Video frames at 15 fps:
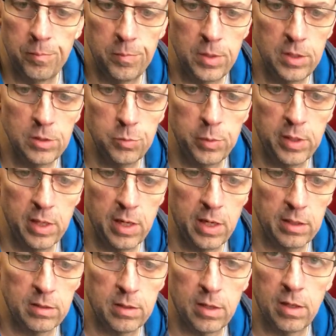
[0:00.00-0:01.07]
These we get
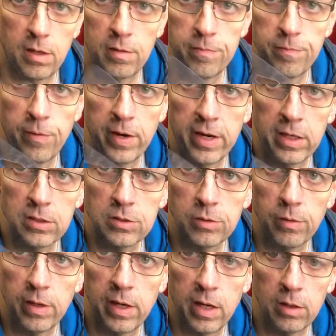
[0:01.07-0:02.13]
at Frank's
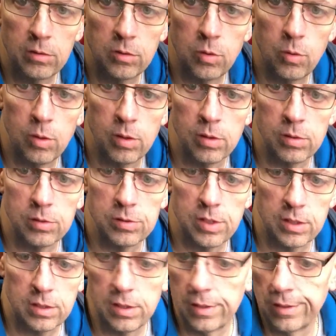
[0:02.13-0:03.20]
Great Outdoors
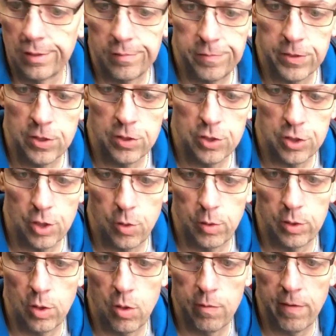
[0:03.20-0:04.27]
at the fishing show
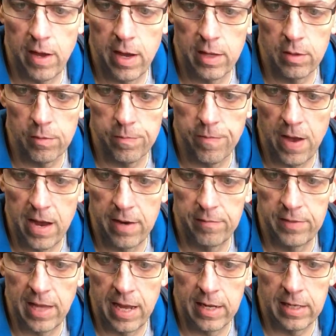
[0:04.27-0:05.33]
in Novi. They're
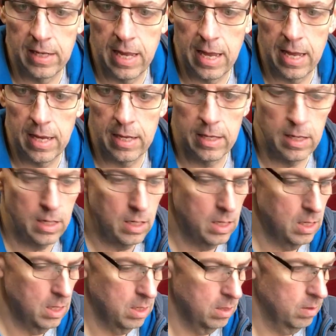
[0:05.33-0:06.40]
$5.99
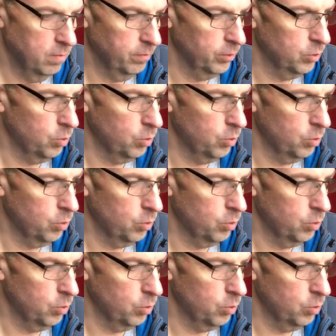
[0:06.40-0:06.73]
for